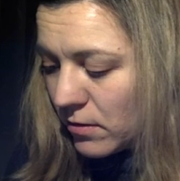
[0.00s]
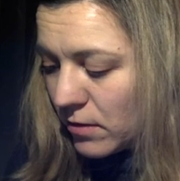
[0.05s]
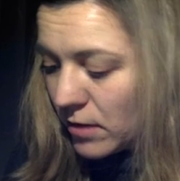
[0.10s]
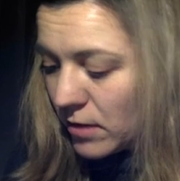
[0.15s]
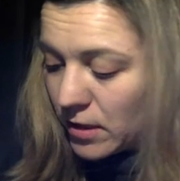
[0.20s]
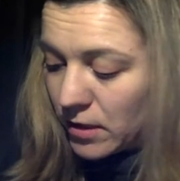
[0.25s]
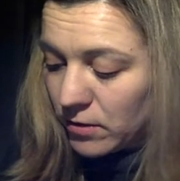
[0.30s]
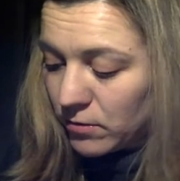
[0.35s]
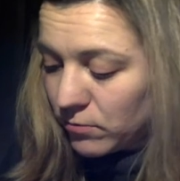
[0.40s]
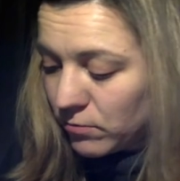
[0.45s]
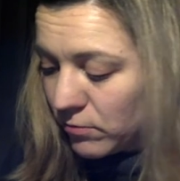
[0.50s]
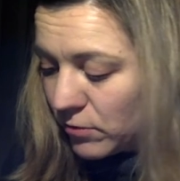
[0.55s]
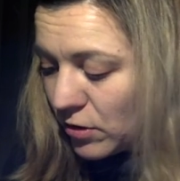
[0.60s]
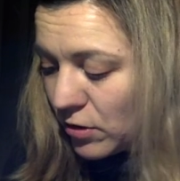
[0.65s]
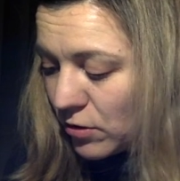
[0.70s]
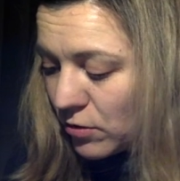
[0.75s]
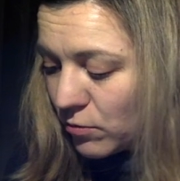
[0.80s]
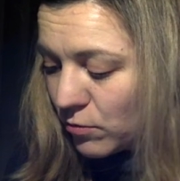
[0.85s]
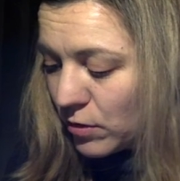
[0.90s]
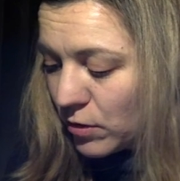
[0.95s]
and you
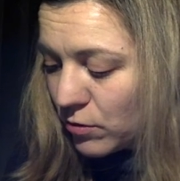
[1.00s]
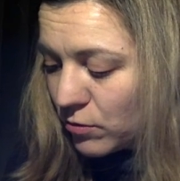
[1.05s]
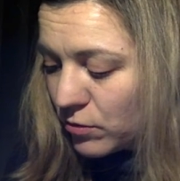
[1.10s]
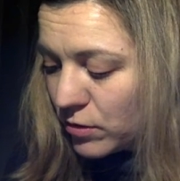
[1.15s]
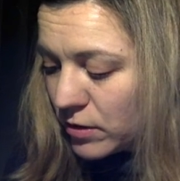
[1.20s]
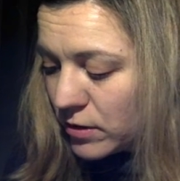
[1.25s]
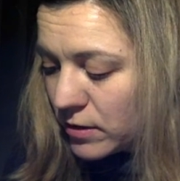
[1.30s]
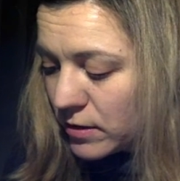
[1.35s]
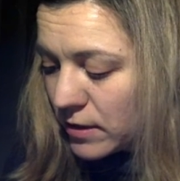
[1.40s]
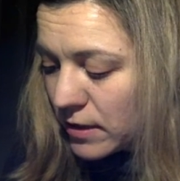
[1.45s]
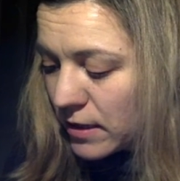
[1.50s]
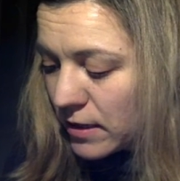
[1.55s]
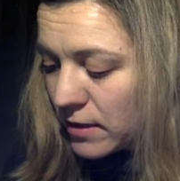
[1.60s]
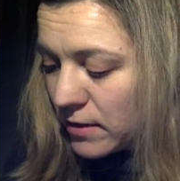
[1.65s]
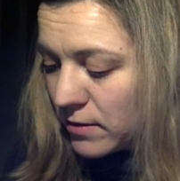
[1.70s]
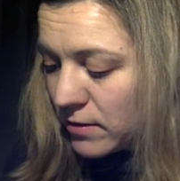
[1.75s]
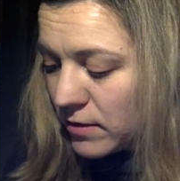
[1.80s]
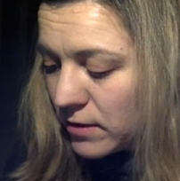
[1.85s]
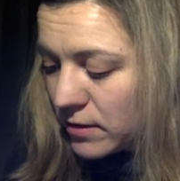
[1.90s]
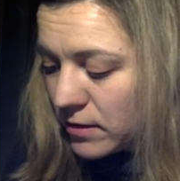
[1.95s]
know we could just
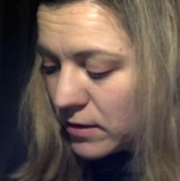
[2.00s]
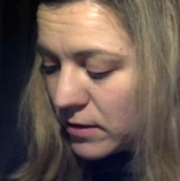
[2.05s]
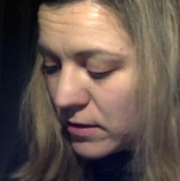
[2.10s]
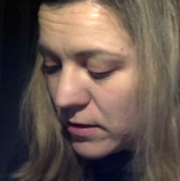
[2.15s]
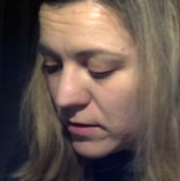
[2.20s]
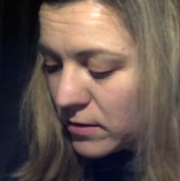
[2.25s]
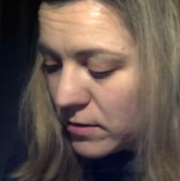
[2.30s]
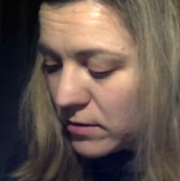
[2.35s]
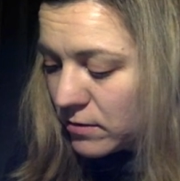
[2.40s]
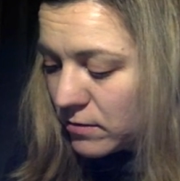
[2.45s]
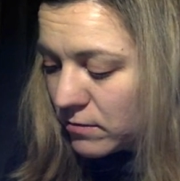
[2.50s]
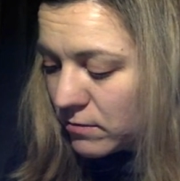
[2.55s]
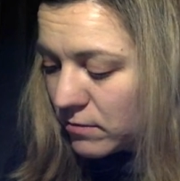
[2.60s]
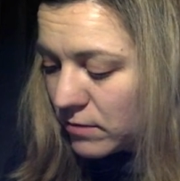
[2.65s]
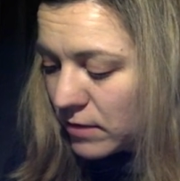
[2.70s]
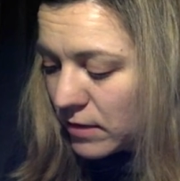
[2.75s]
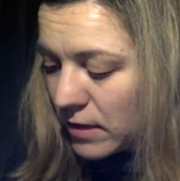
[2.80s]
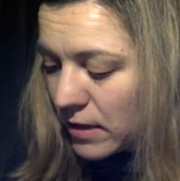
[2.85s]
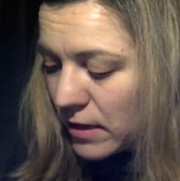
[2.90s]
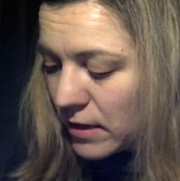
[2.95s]
say this is
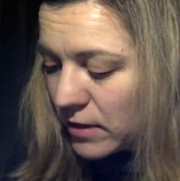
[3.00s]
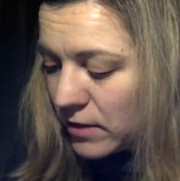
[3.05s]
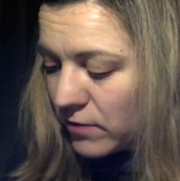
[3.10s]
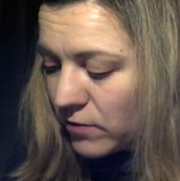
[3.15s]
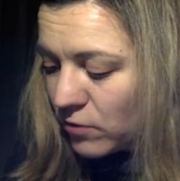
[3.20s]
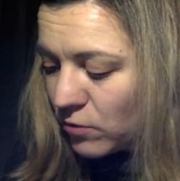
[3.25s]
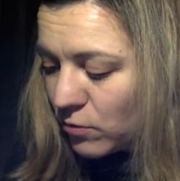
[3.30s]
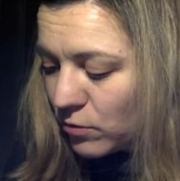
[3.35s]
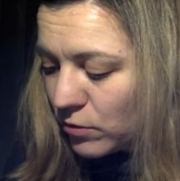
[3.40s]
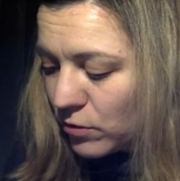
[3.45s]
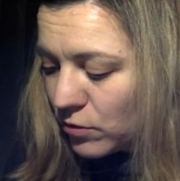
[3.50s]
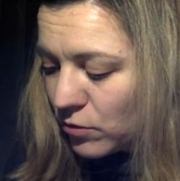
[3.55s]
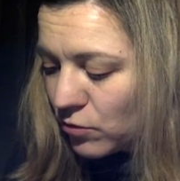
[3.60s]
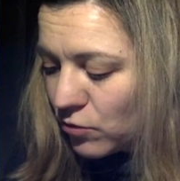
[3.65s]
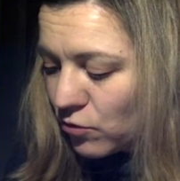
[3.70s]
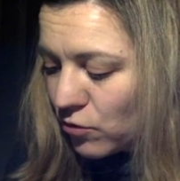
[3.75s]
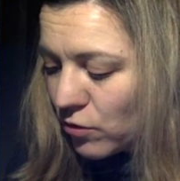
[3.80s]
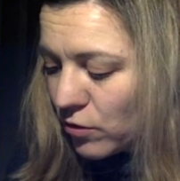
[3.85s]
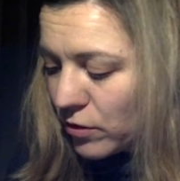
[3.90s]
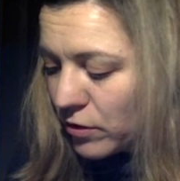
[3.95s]
the gate if you wanted to
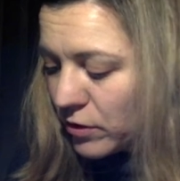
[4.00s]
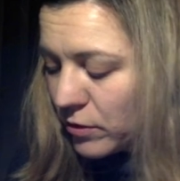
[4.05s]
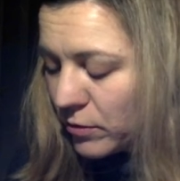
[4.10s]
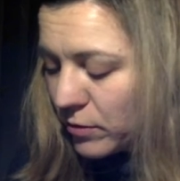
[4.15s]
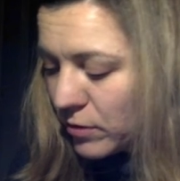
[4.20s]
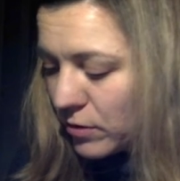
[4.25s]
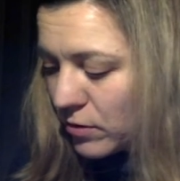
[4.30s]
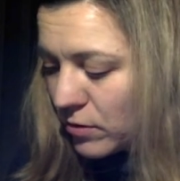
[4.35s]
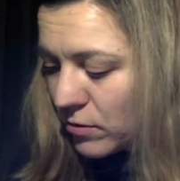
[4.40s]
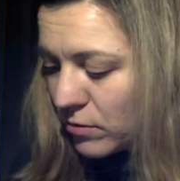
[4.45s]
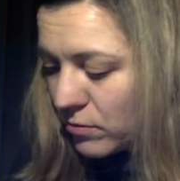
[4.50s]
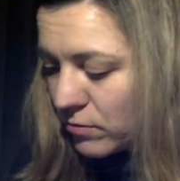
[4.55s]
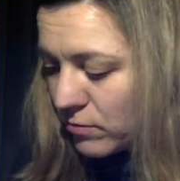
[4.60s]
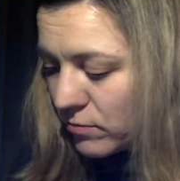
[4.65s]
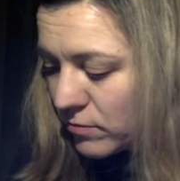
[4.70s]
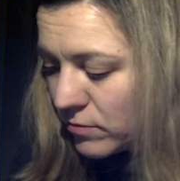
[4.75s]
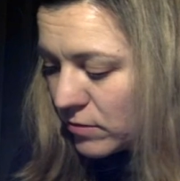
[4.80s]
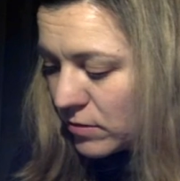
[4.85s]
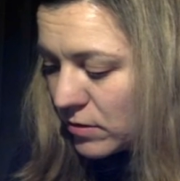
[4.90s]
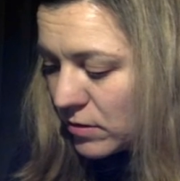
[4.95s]
draw it even though
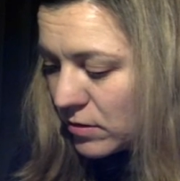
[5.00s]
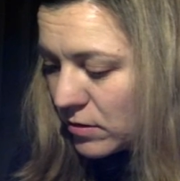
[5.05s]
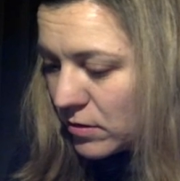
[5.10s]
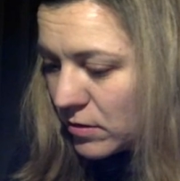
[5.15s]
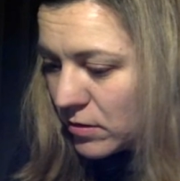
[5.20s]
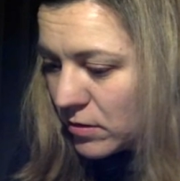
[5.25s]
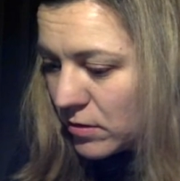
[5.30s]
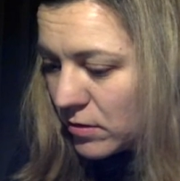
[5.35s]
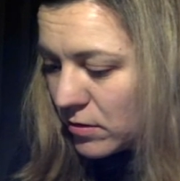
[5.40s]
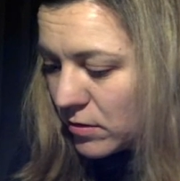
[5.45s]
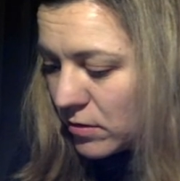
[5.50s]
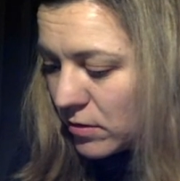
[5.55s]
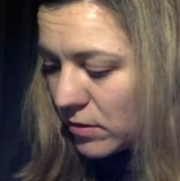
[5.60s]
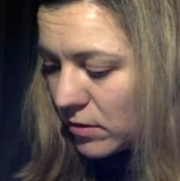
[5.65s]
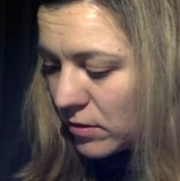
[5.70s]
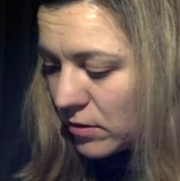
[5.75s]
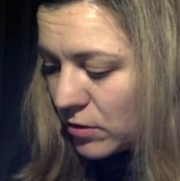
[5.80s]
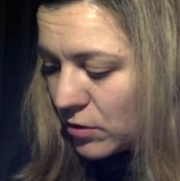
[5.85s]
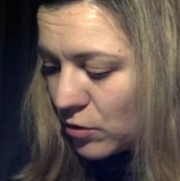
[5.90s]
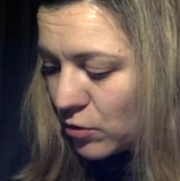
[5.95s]

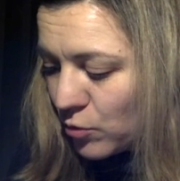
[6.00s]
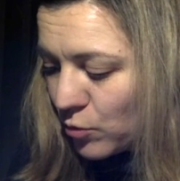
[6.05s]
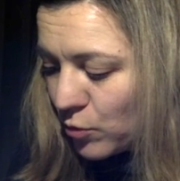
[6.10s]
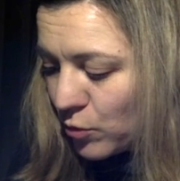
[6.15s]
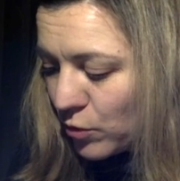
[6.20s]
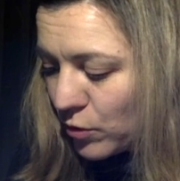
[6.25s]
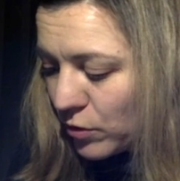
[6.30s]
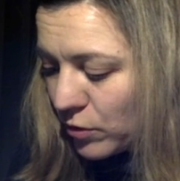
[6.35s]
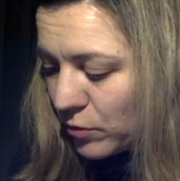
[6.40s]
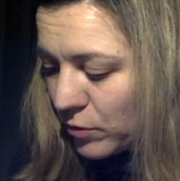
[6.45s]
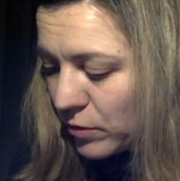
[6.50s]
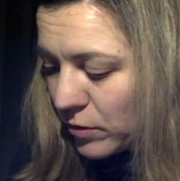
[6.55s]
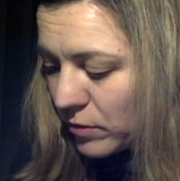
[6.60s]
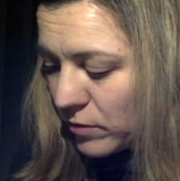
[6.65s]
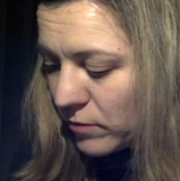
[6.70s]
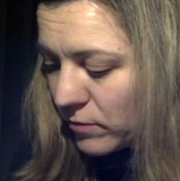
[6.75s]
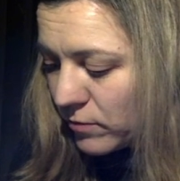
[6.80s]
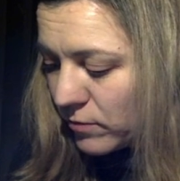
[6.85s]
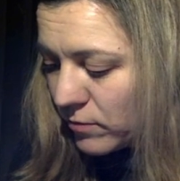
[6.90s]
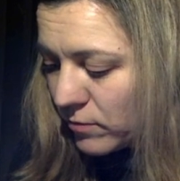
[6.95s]
uh, there's no point here
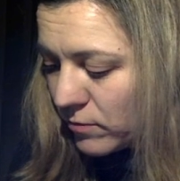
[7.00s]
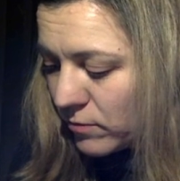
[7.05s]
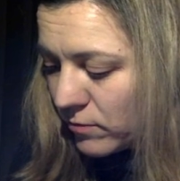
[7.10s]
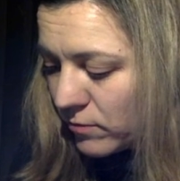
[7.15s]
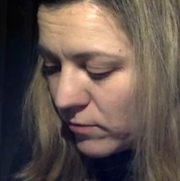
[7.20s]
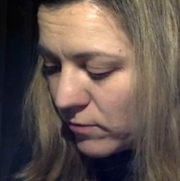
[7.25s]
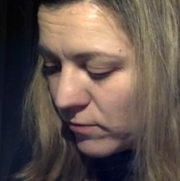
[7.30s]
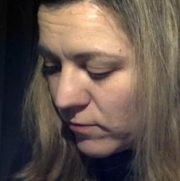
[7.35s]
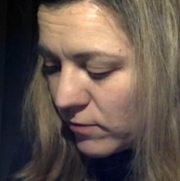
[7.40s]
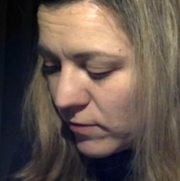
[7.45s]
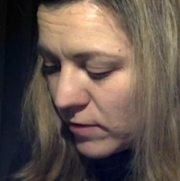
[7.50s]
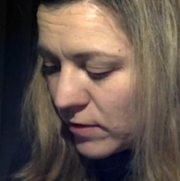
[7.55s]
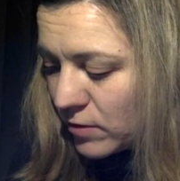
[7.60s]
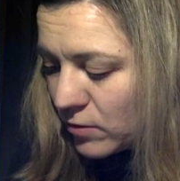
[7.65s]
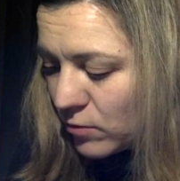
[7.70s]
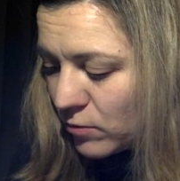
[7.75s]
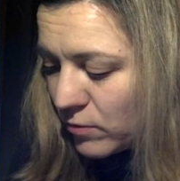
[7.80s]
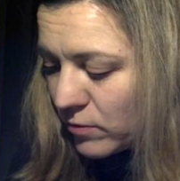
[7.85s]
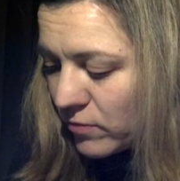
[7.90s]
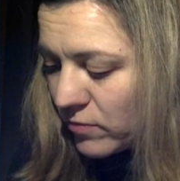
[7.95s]
this
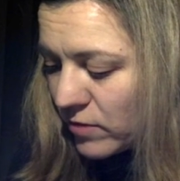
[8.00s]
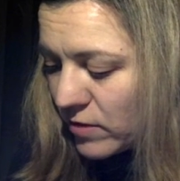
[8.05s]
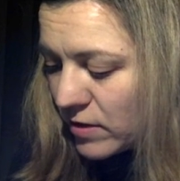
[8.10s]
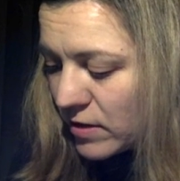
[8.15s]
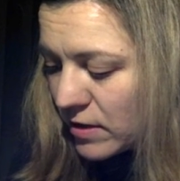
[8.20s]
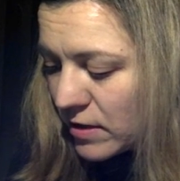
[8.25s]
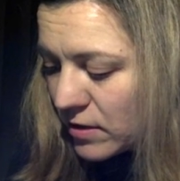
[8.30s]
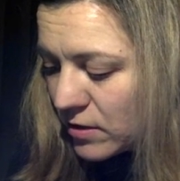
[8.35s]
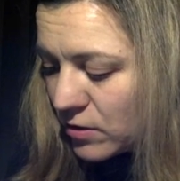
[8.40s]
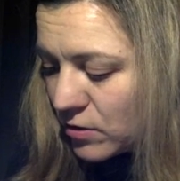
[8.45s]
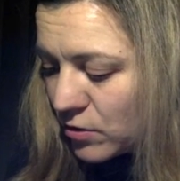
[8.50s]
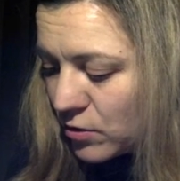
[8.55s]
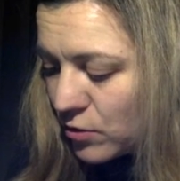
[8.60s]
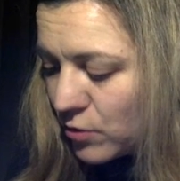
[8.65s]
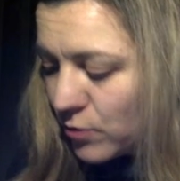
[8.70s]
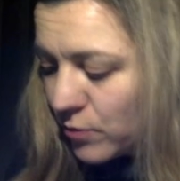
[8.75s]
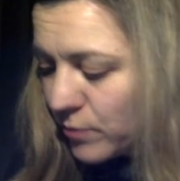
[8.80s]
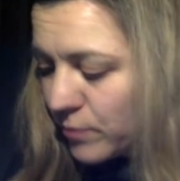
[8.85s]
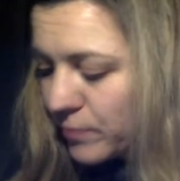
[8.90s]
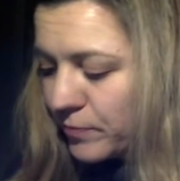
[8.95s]
will be
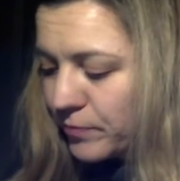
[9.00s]
vds2